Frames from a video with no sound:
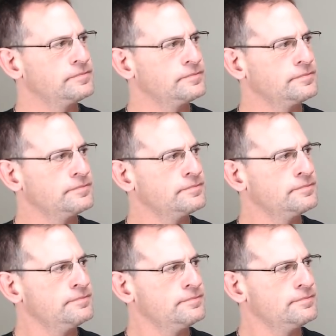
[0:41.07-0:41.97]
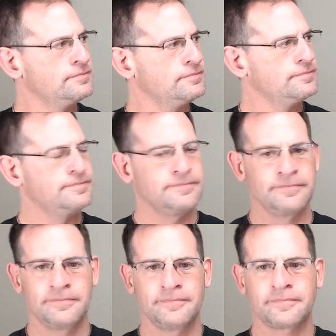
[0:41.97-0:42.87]

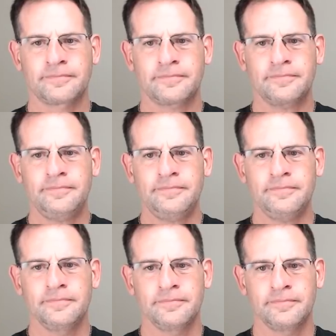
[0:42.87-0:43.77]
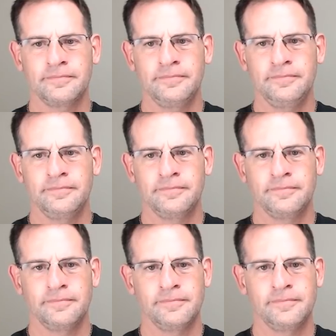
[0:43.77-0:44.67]

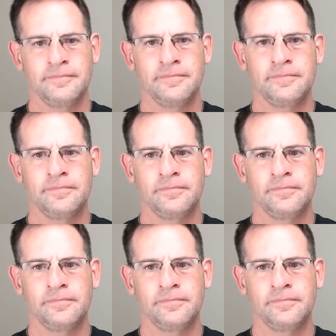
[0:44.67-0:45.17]
This person isn't speaking.